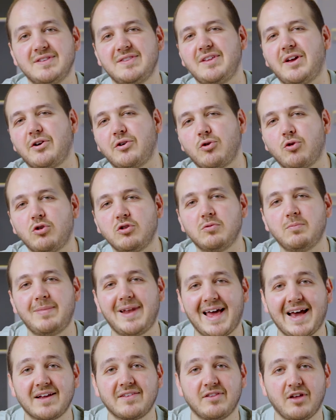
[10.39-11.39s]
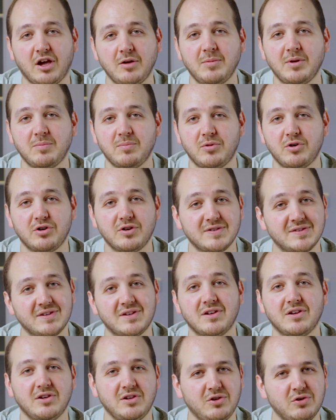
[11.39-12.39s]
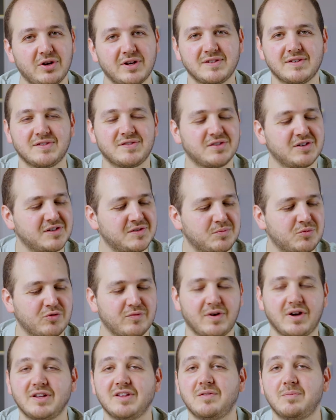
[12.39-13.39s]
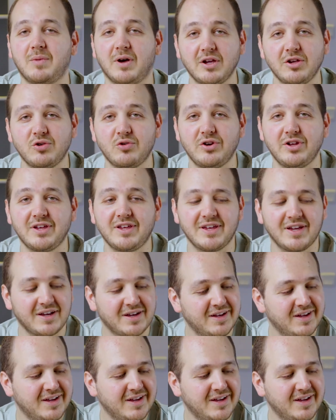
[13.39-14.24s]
They are called Black Diamond Burrs, new accessories provided by Eureka.